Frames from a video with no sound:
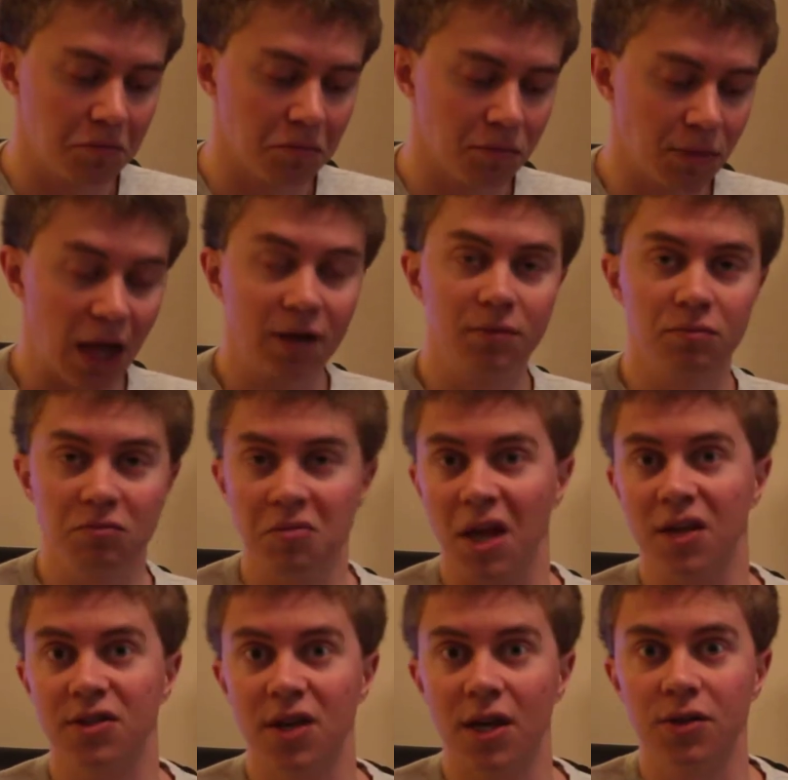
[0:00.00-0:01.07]
That
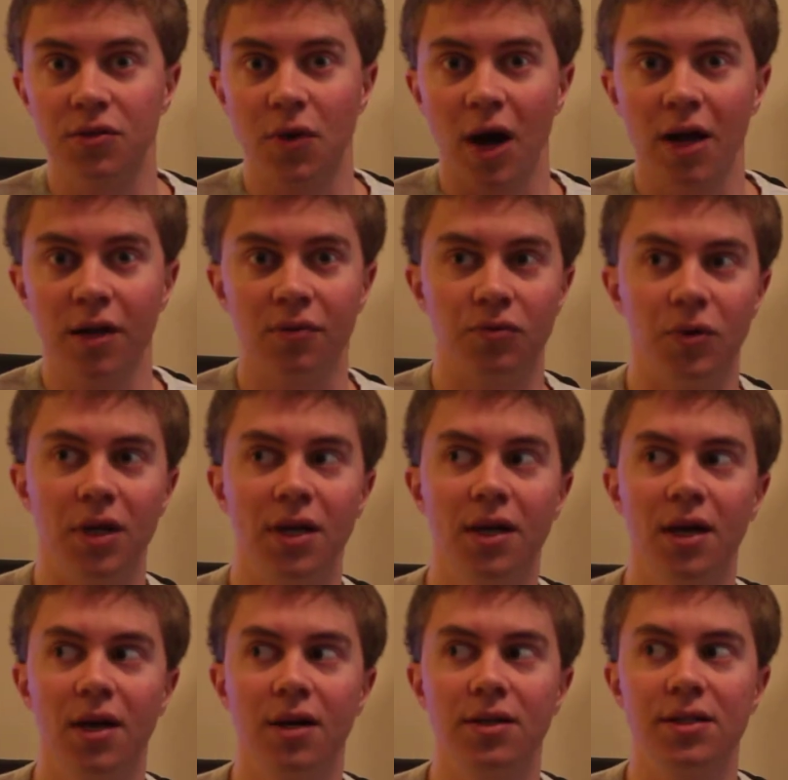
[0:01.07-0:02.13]
makes sense, right? If we
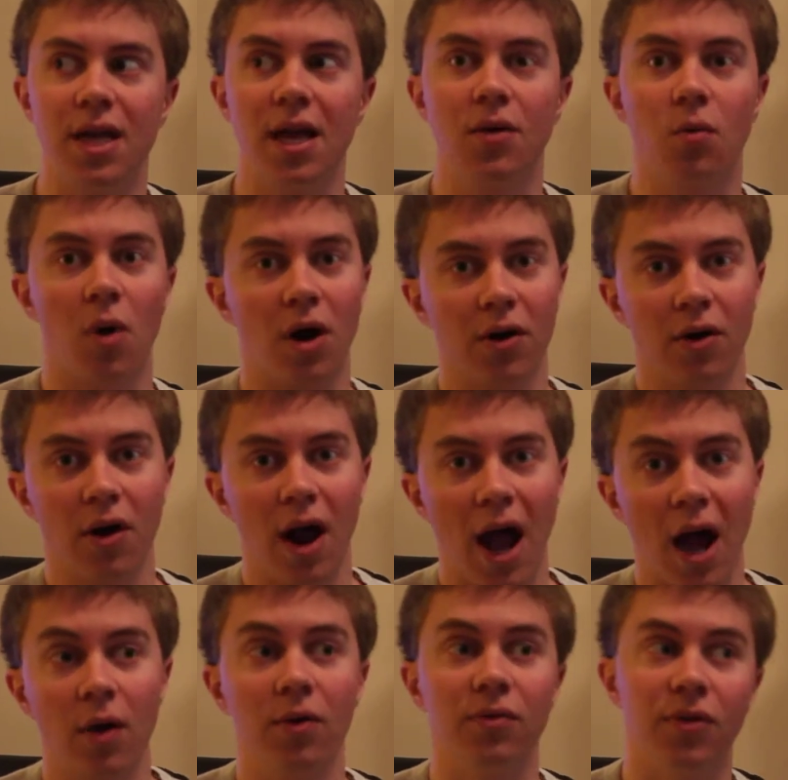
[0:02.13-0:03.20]
take water
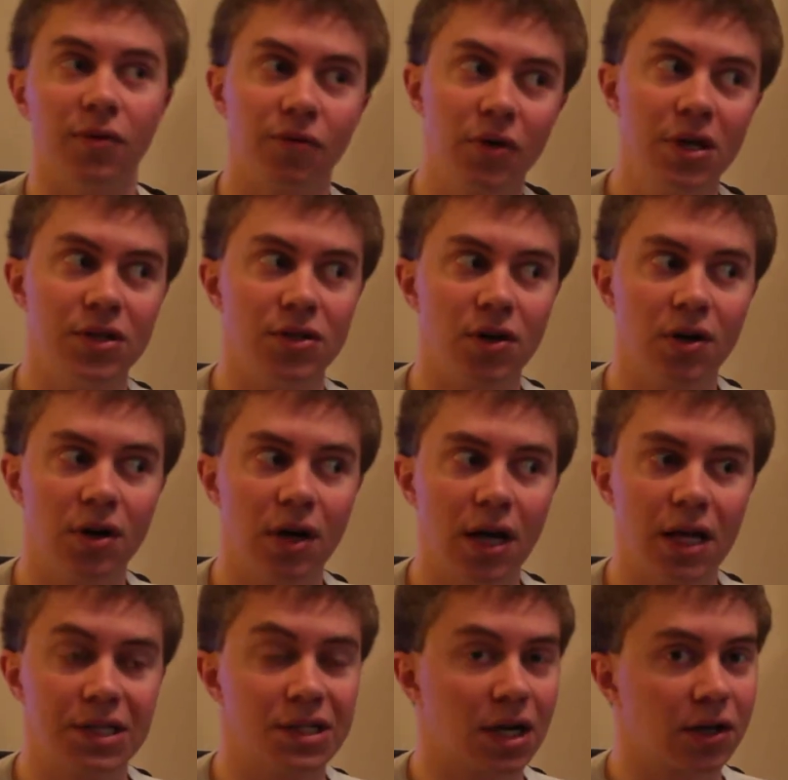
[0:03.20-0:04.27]
out of the freezer,
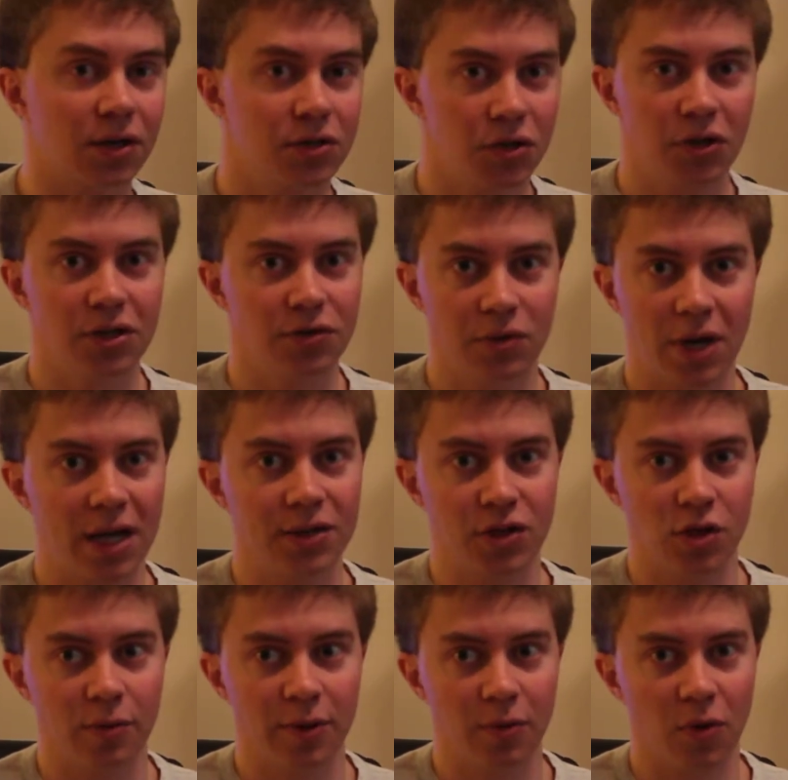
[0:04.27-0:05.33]
it's not going to turn into an ice
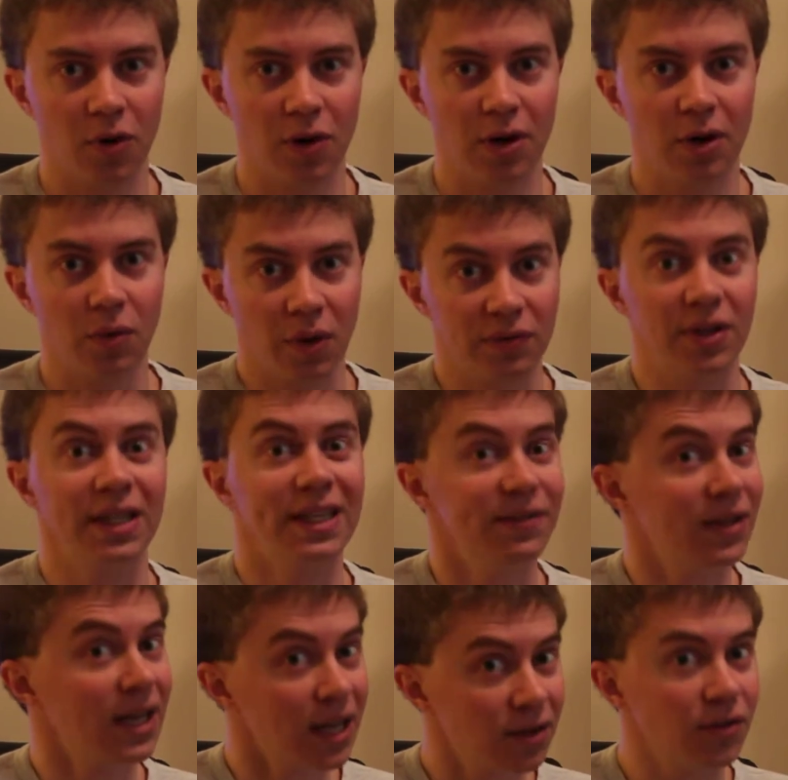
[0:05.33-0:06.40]
cube anymore. We have to leave
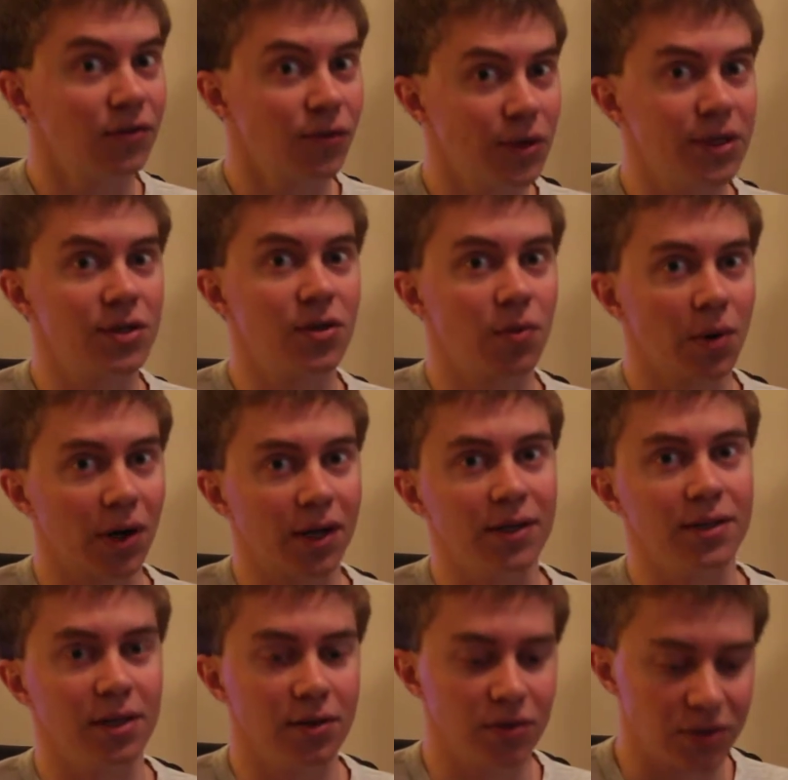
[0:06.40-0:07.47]
it in the freezer where it
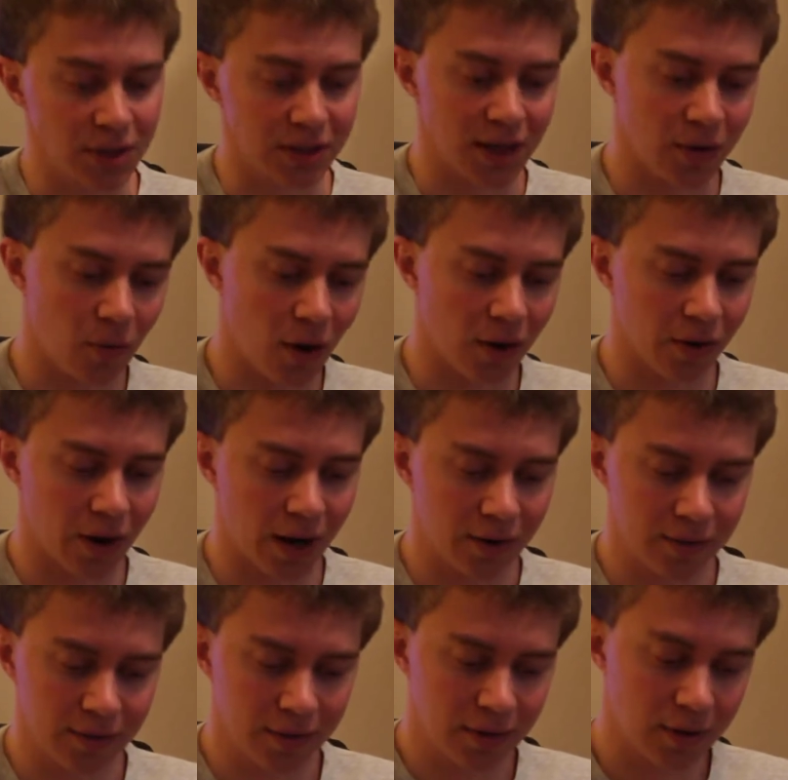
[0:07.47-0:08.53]
continues to take water out.
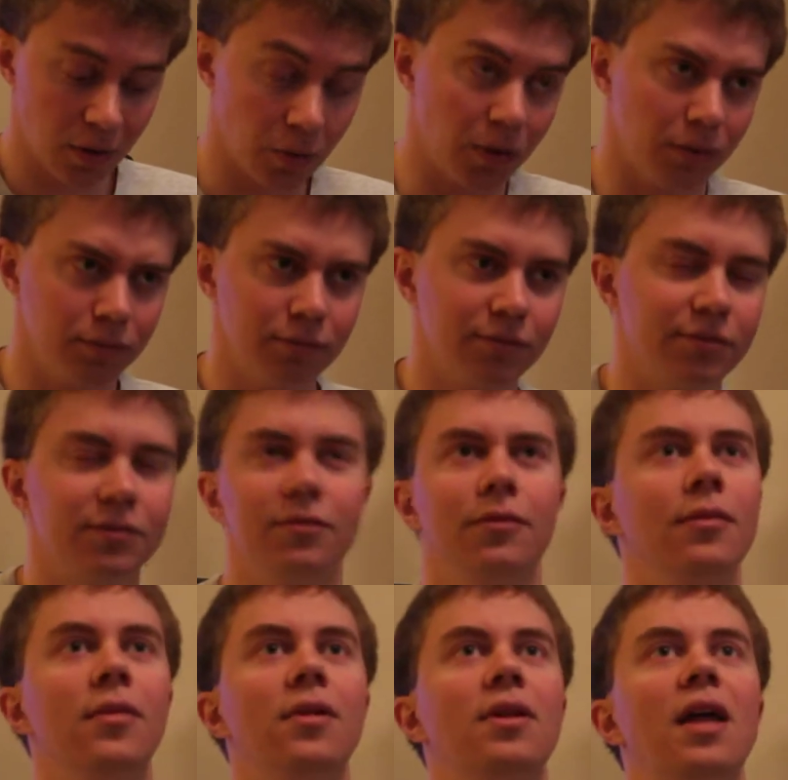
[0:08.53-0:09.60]
Well,
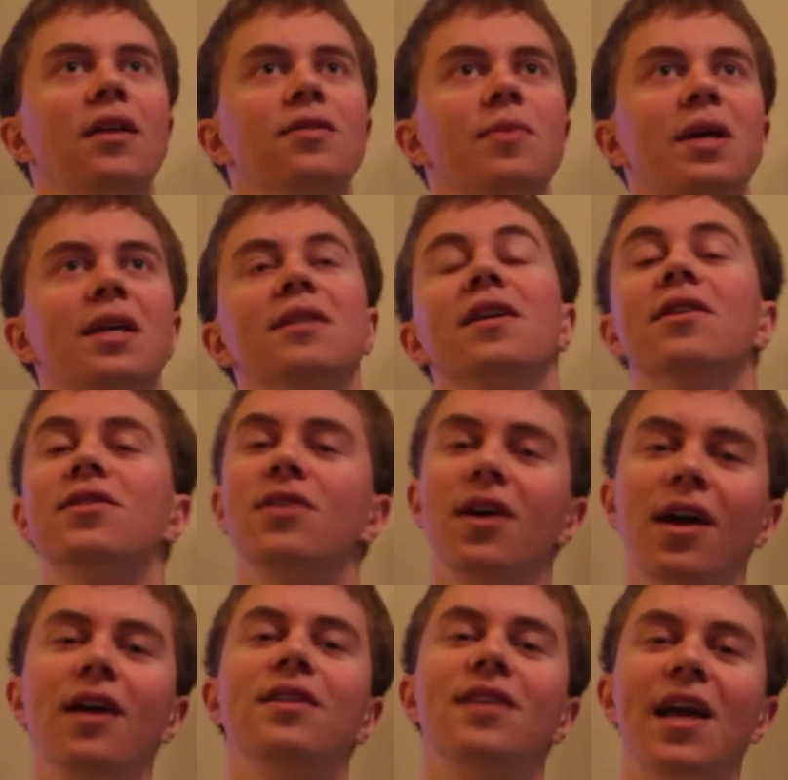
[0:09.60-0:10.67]
that doesn't make any sense.
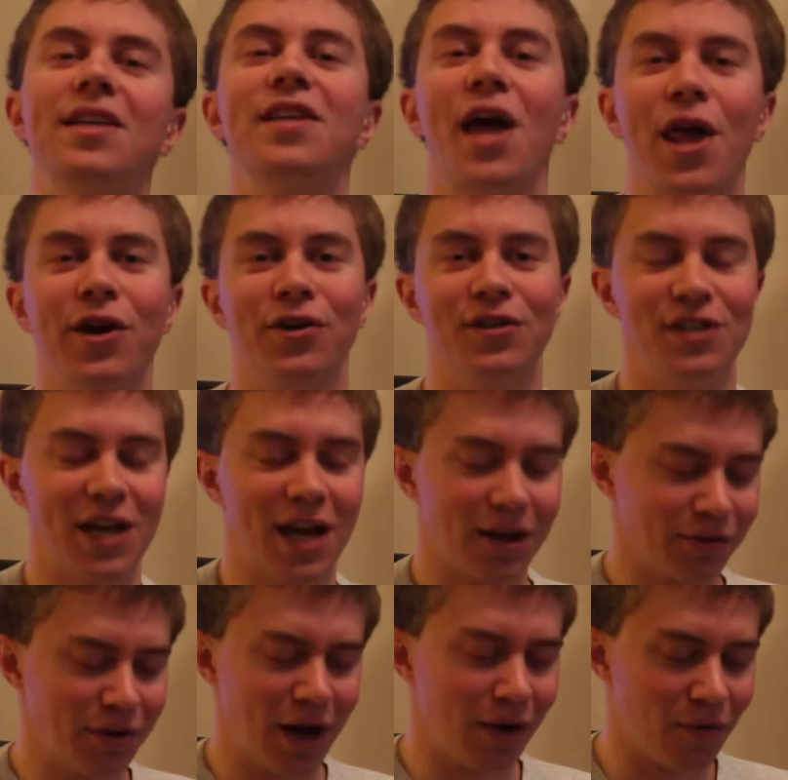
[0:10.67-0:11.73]
It takes energy
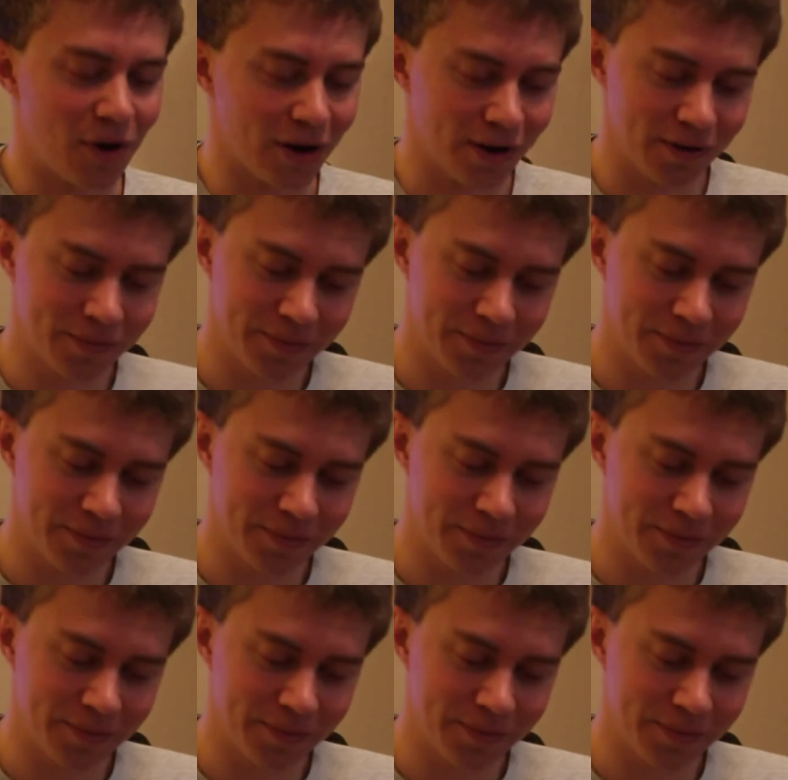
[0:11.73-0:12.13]
out, not water.